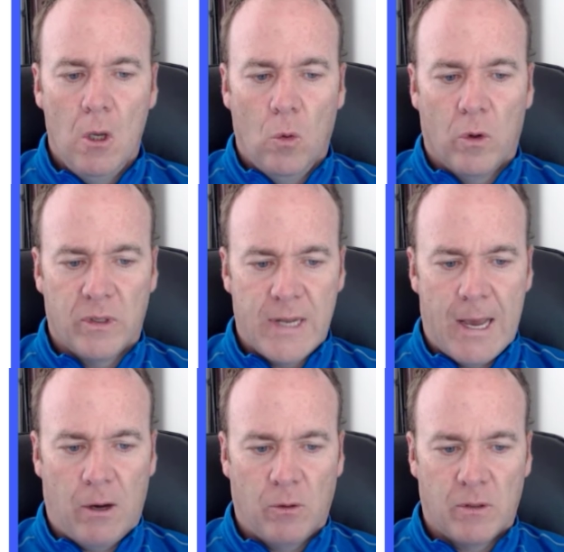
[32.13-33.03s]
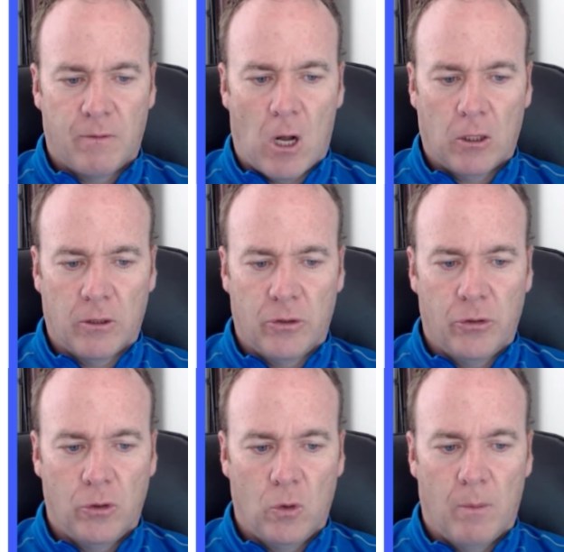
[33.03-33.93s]
whereas now it's fallen
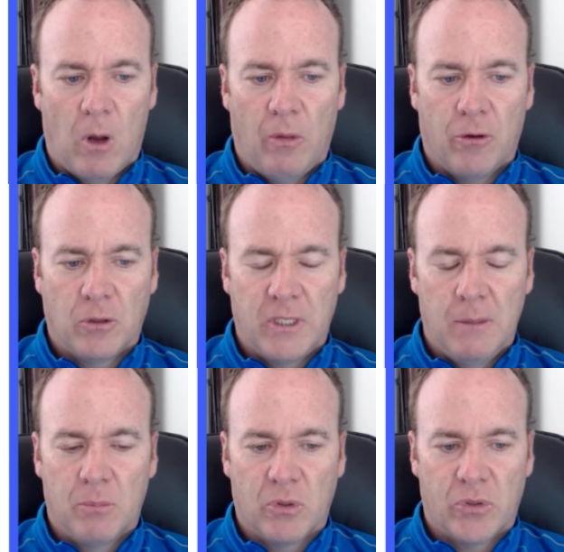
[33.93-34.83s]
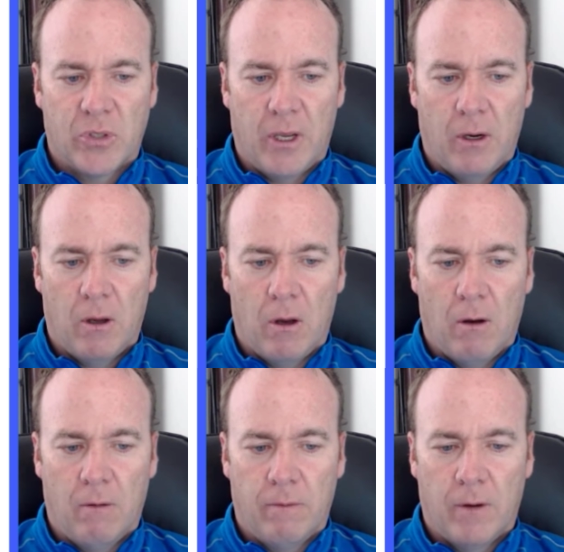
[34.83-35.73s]
to about 13%
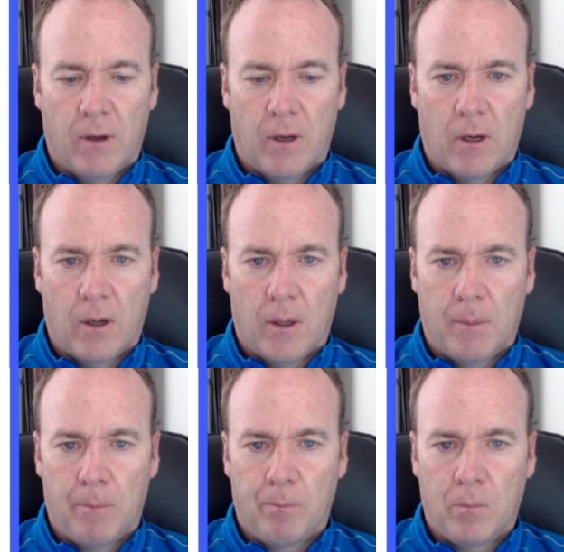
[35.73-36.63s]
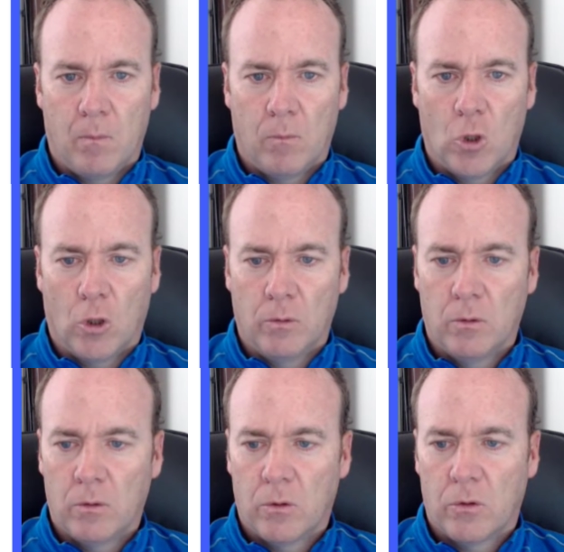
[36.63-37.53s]
of gold.
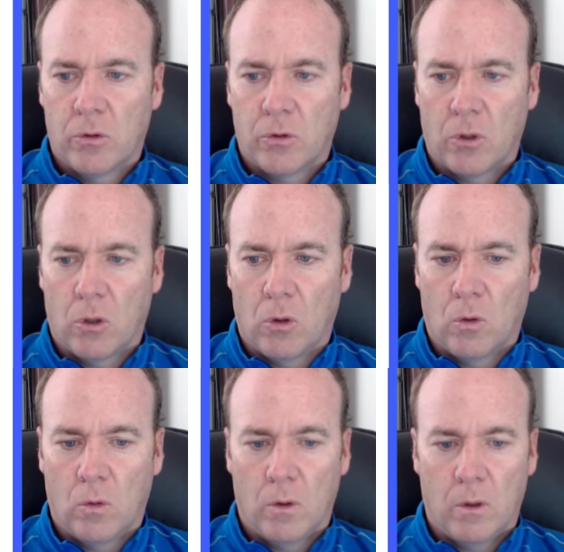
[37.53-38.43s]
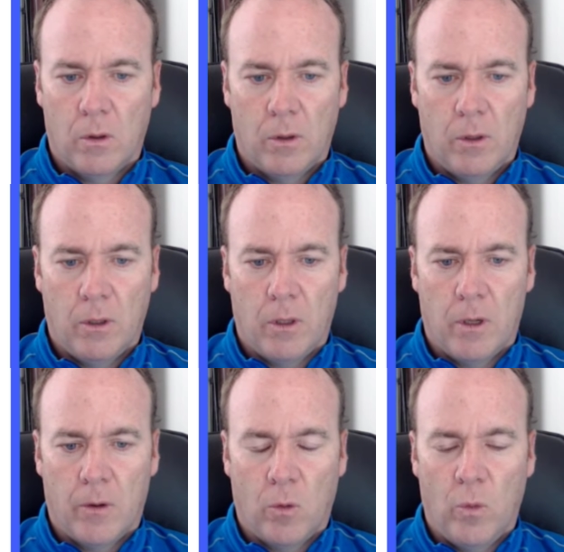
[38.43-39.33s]
So
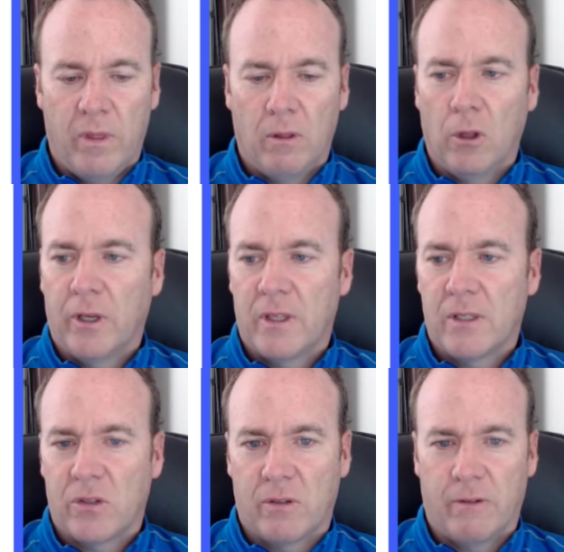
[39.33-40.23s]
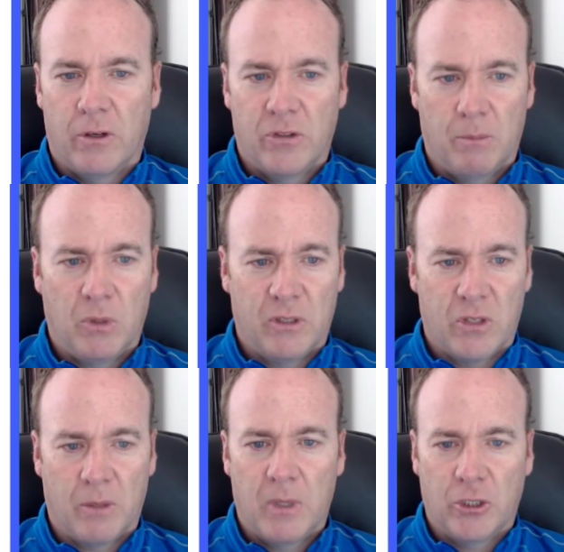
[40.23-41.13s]
we look at this as a very
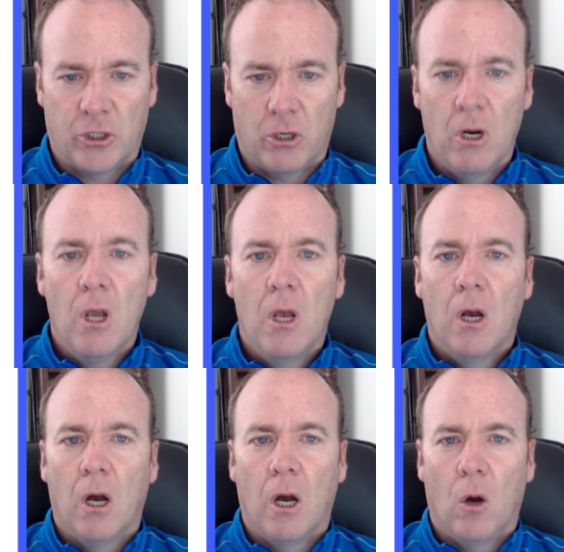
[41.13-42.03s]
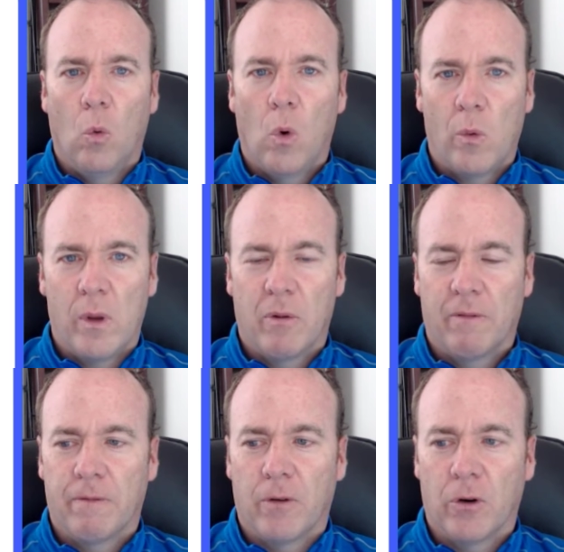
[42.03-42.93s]
simplistic measure. What we
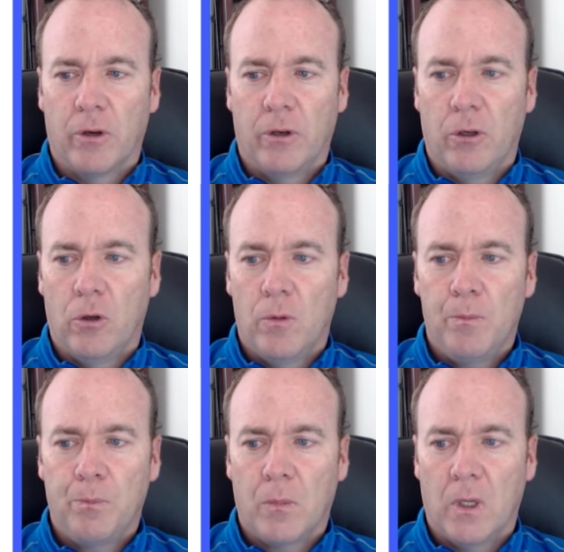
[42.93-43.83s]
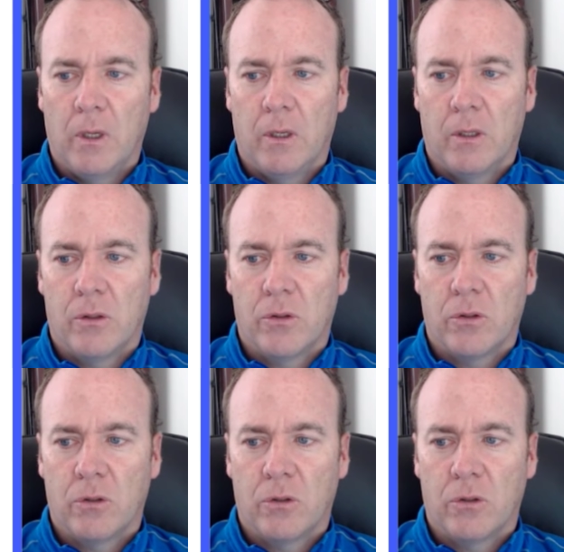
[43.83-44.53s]
prefer to do is